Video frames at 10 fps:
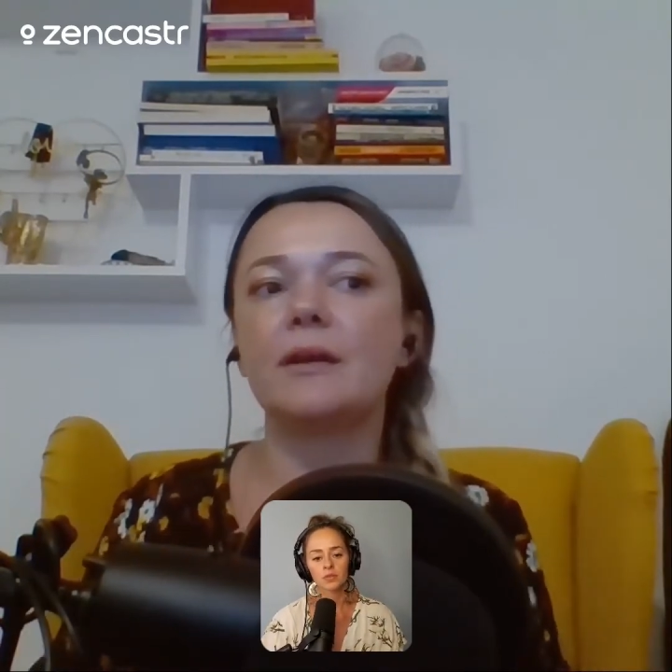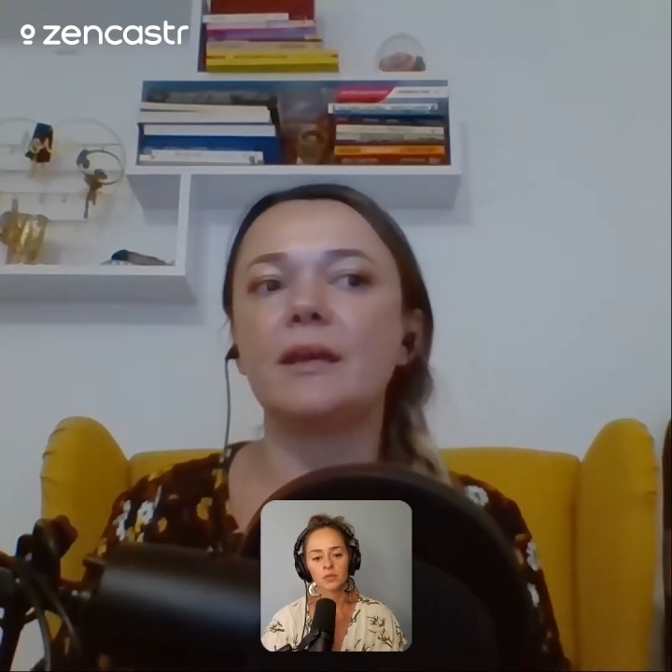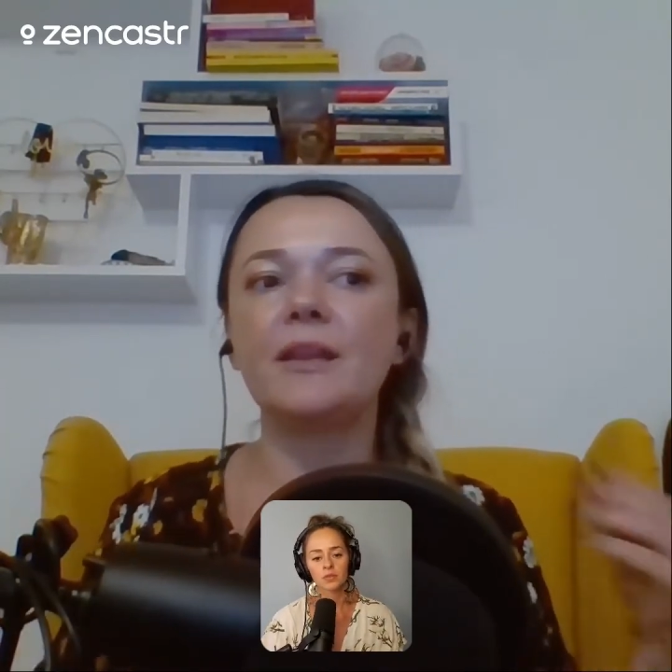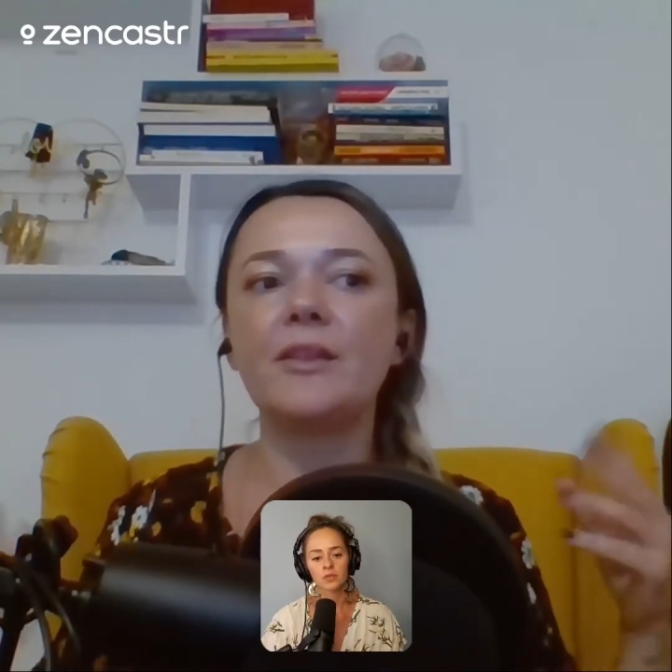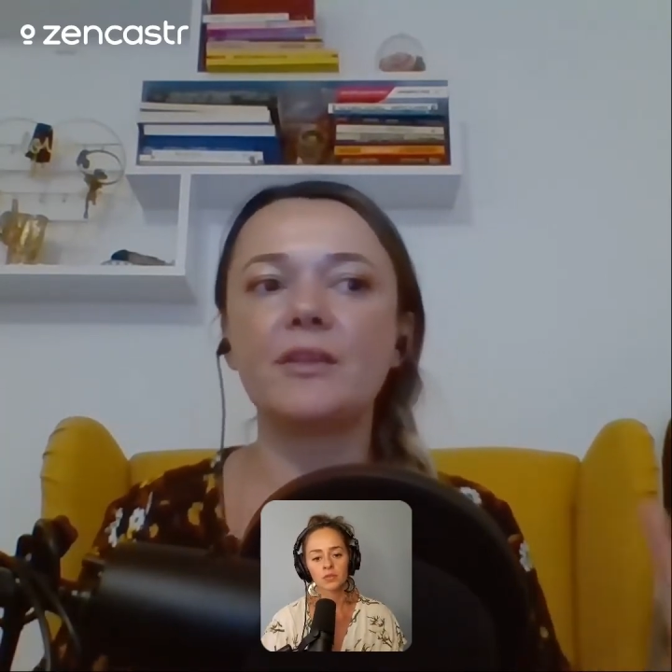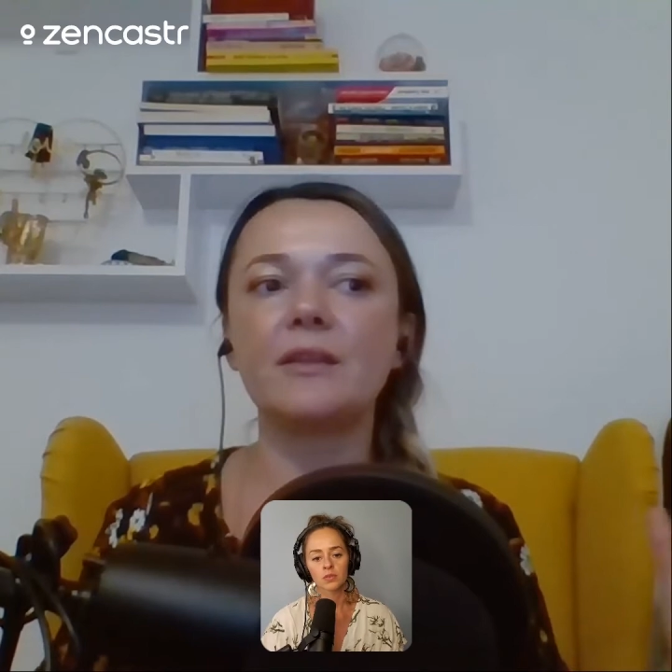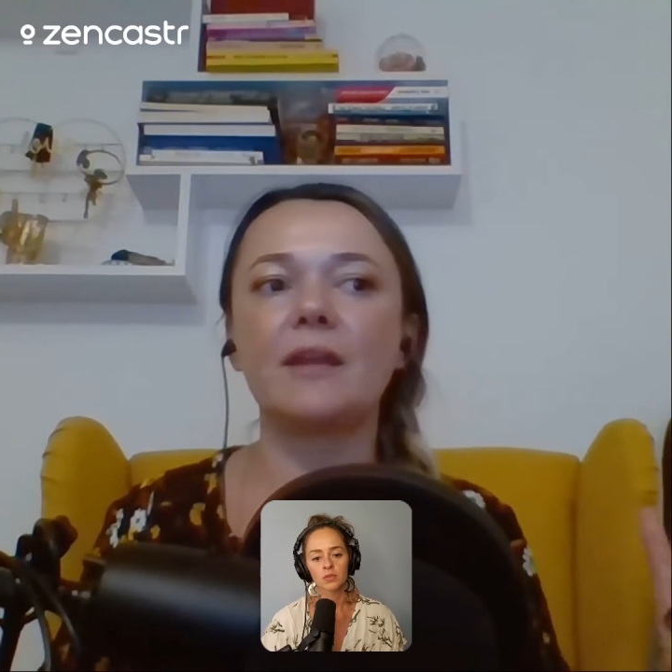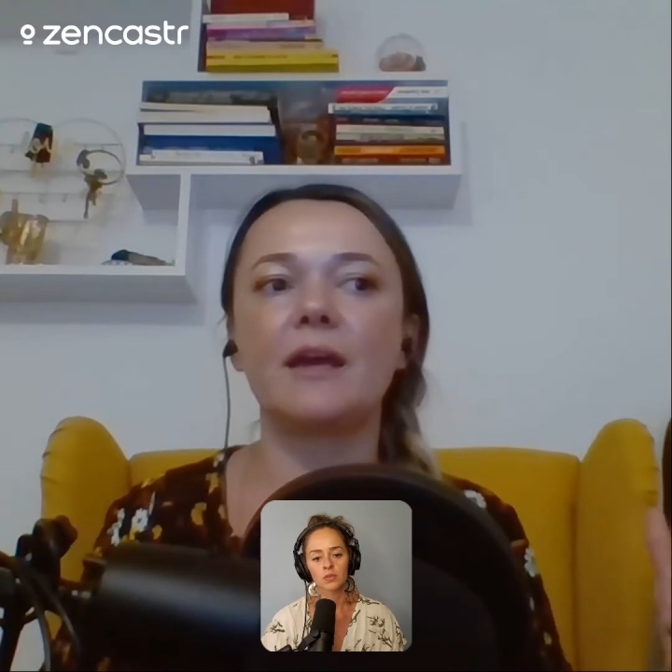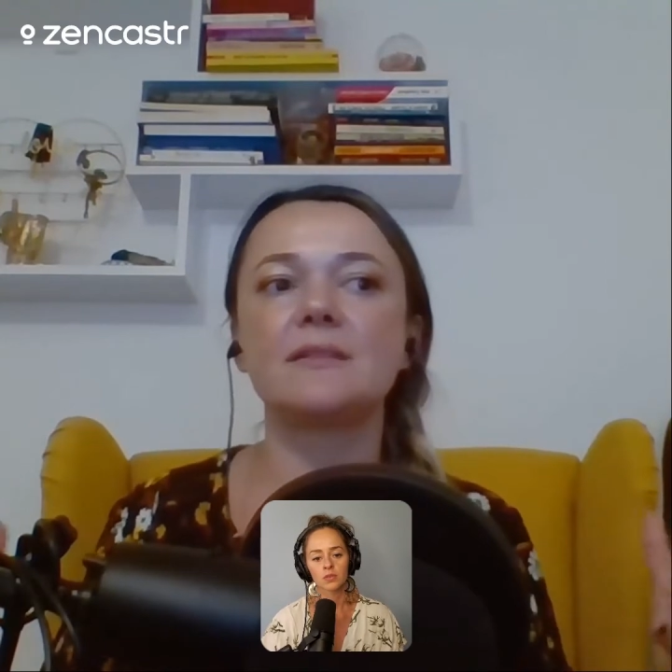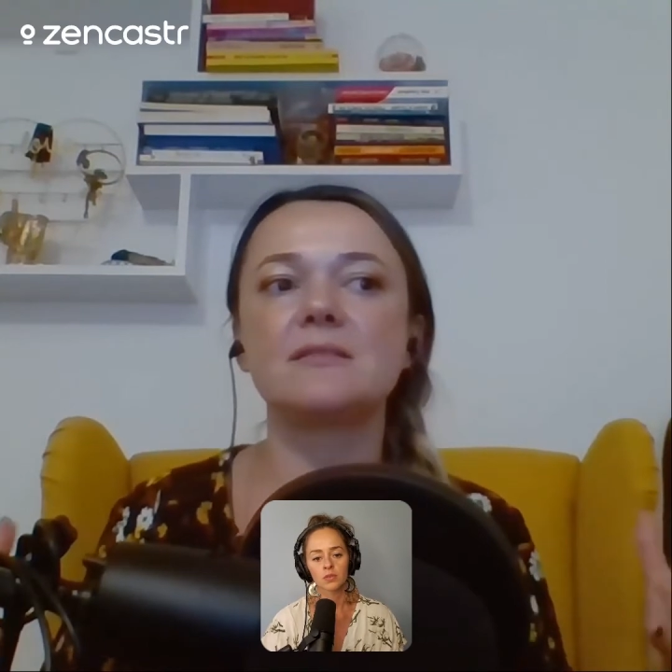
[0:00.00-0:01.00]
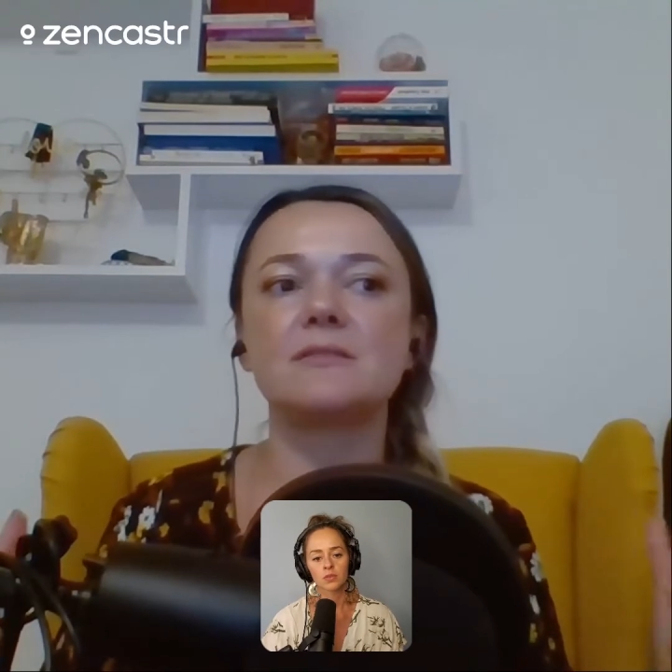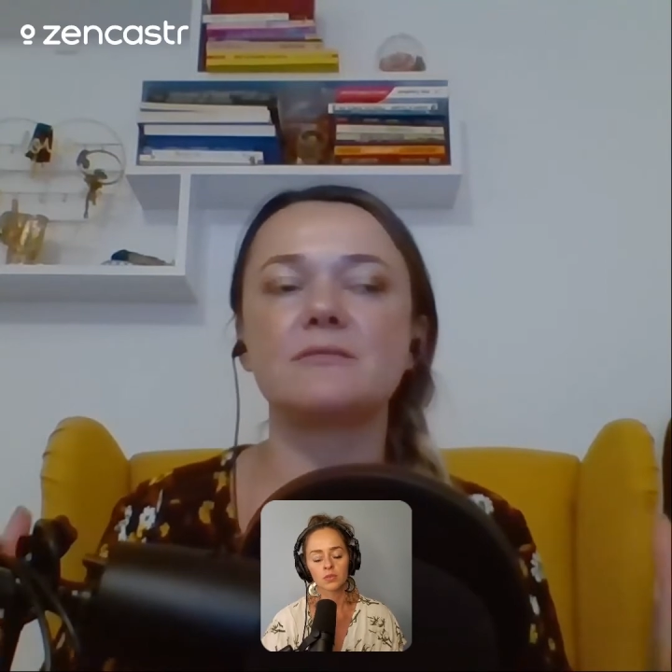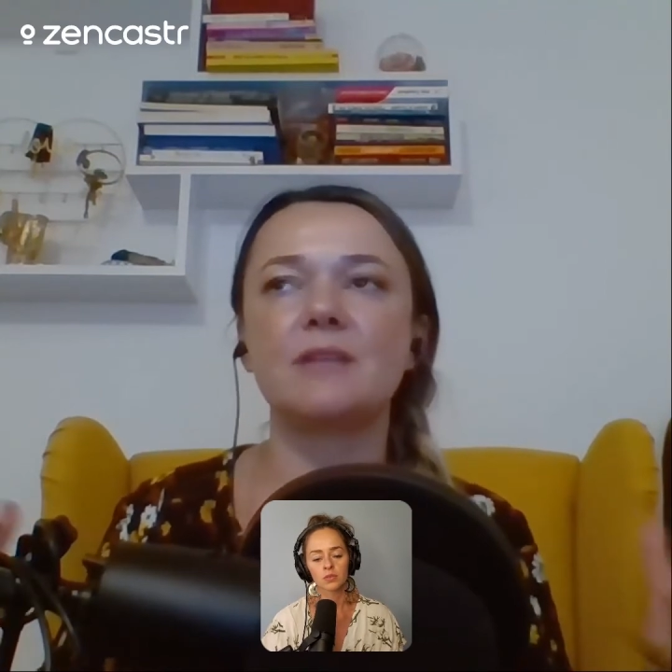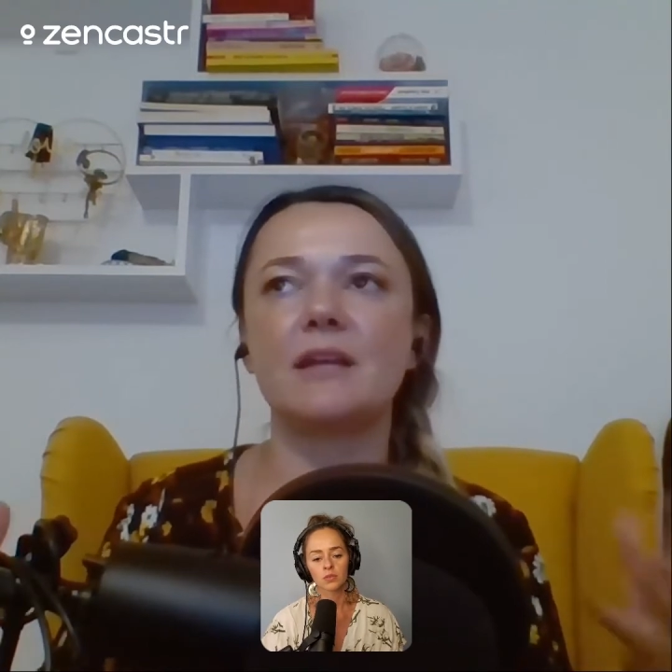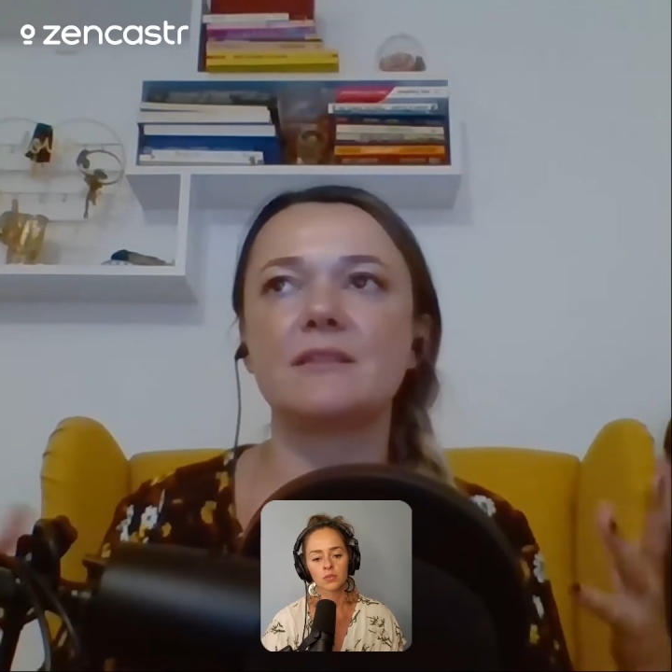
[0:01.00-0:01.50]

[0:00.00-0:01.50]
anything that's